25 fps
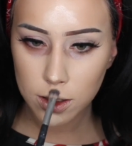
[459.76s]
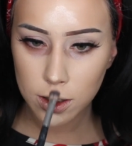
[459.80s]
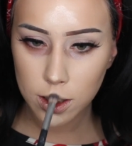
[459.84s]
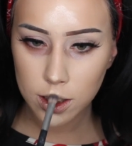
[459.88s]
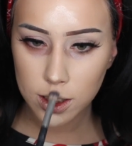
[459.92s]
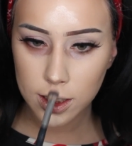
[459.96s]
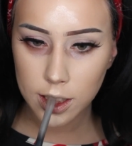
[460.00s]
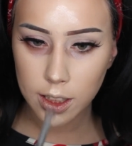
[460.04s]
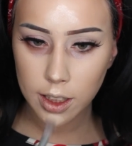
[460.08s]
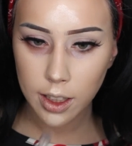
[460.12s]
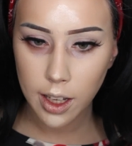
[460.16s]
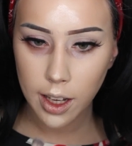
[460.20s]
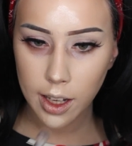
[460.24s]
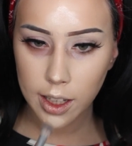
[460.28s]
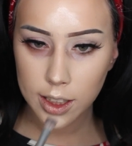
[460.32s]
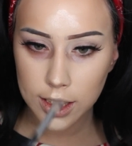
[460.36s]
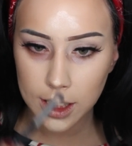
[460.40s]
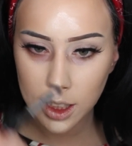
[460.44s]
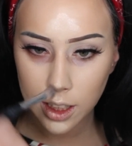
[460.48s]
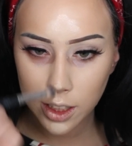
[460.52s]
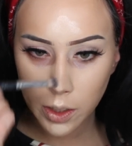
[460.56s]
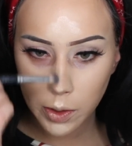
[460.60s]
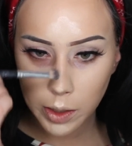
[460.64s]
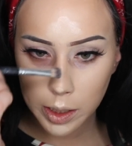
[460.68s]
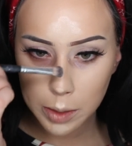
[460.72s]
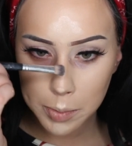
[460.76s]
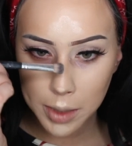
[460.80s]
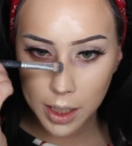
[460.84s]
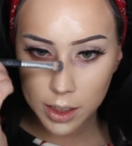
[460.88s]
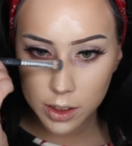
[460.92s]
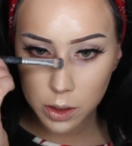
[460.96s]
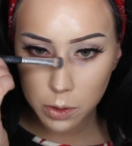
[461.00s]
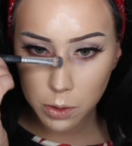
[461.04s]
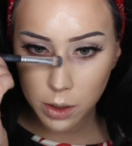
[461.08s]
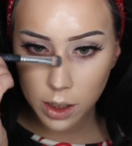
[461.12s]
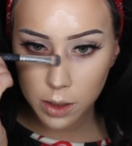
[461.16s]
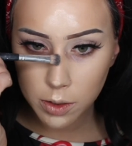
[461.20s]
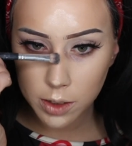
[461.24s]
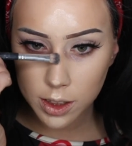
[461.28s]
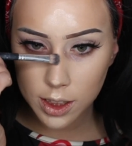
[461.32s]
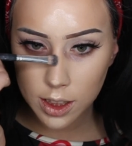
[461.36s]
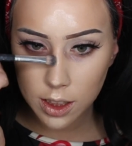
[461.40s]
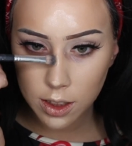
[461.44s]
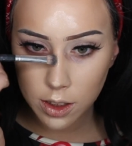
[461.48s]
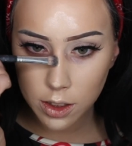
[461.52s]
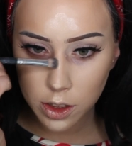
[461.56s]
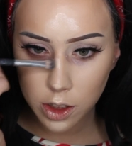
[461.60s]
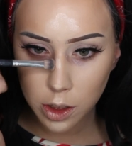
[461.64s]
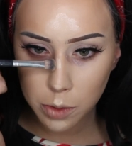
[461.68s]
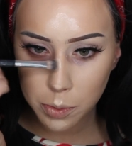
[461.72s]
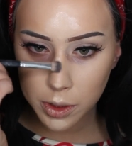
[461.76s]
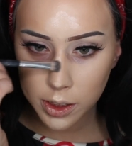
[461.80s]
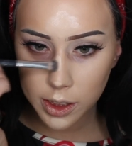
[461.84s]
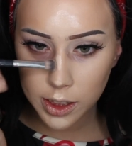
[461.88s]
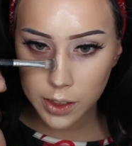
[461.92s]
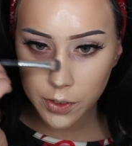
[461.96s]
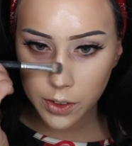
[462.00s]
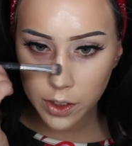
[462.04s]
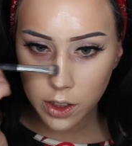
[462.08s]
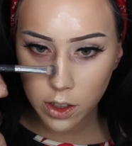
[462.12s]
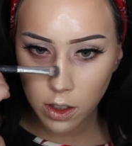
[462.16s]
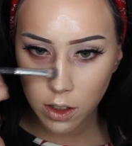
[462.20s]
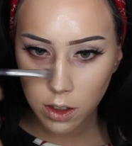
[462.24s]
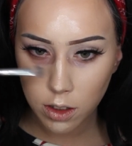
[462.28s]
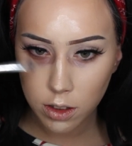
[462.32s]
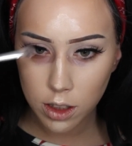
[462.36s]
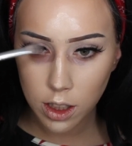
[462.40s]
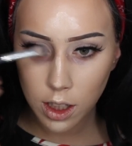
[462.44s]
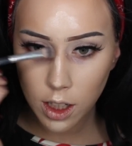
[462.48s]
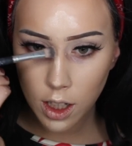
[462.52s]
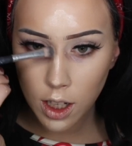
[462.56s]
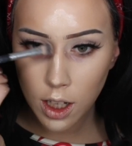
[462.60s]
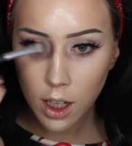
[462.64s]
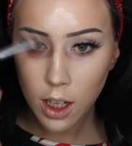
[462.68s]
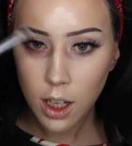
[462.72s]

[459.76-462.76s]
just in case like going back to work was super difficult.